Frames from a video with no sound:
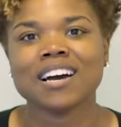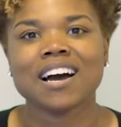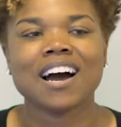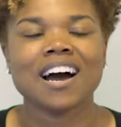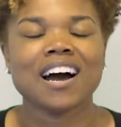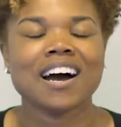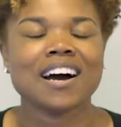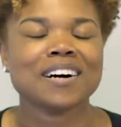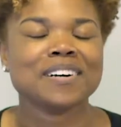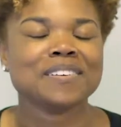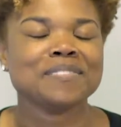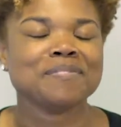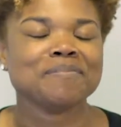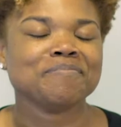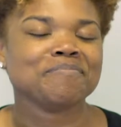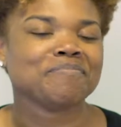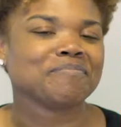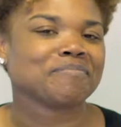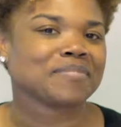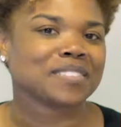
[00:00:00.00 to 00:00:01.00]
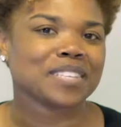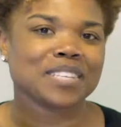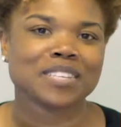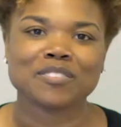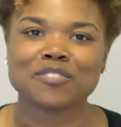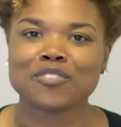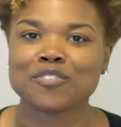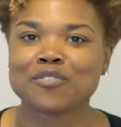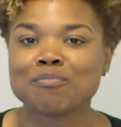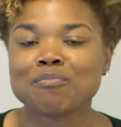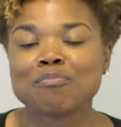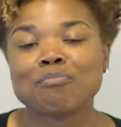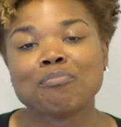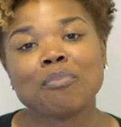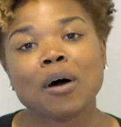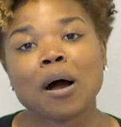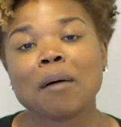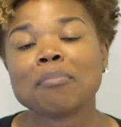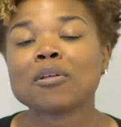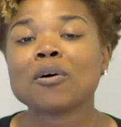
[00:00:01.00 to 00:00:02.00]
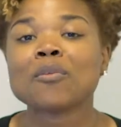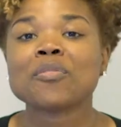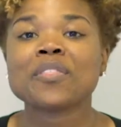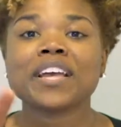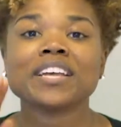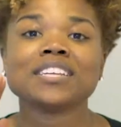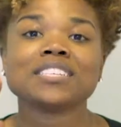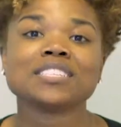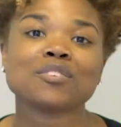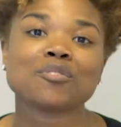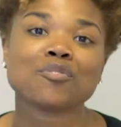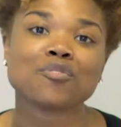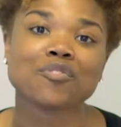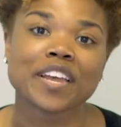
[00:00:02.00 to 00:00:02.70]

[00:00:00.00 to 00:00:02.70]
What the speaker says: upload things to